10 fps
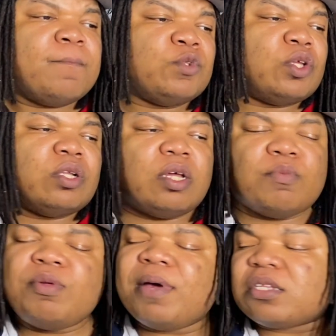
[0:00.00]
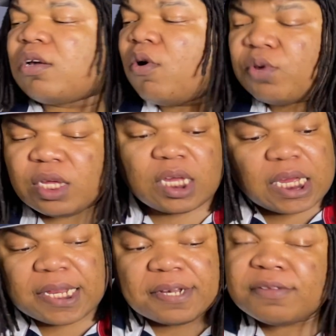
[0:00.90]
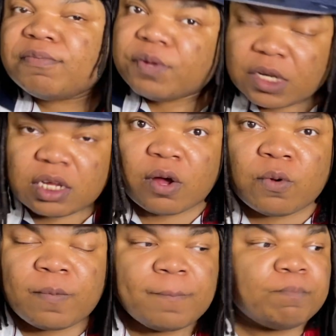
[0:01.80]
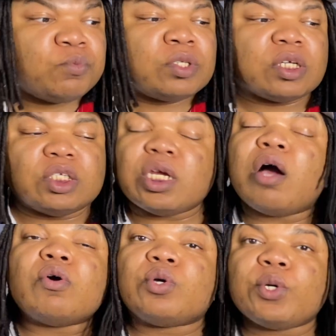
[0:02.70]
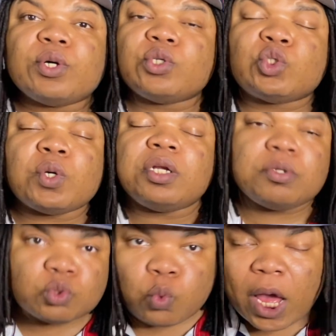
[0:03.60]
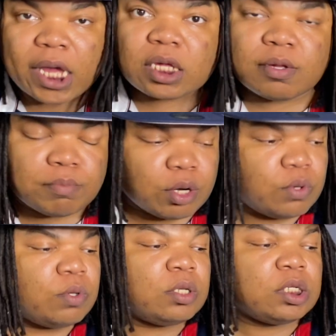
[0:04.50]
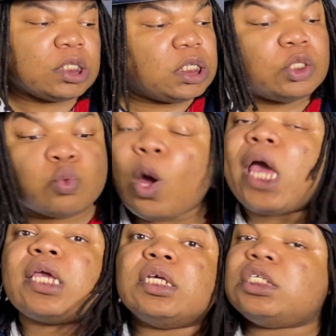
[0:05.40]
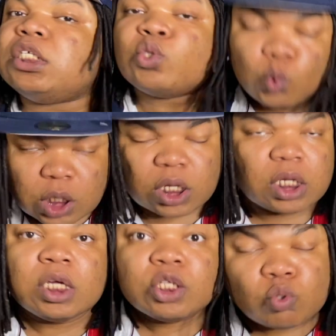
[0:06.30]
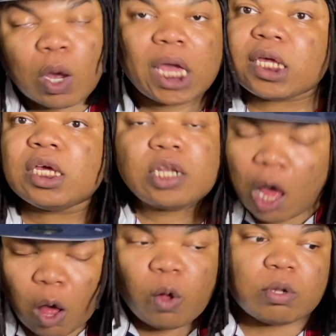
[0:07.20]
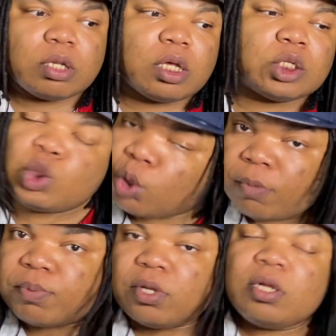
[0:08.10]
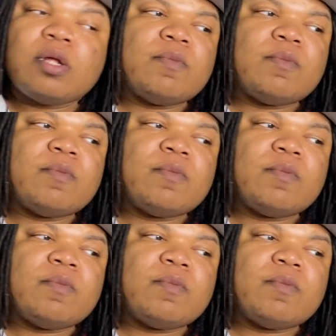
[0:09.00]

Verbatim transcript: So look, we about to go on here and end this video because y'all girls straight up twacking, bro. She twacking, she tweaking, twacking, all that tripping.